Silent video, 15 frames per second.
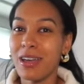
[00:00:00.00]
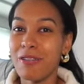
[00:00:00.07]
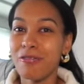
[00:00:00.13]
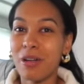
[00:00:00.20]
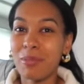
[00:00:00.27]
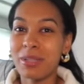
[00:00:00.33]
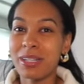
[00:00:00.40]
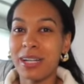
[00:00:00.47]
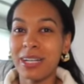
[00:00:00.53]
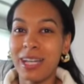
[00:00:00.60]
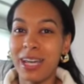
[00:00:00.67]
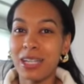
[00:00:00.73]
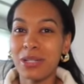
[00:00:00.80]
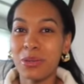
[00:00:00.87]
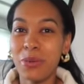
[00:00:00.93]
from
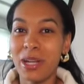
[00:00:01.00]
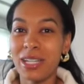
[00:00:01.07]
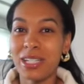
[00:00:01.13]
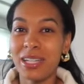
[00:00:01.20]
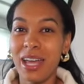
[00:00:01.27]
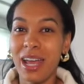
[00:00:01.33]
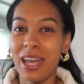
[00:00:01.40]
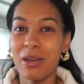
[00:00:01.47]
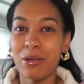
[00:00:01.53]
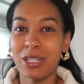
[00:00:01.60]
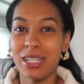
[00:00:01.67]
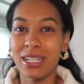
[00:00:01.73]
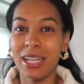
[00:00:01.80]
Sunday to Wednesday, which is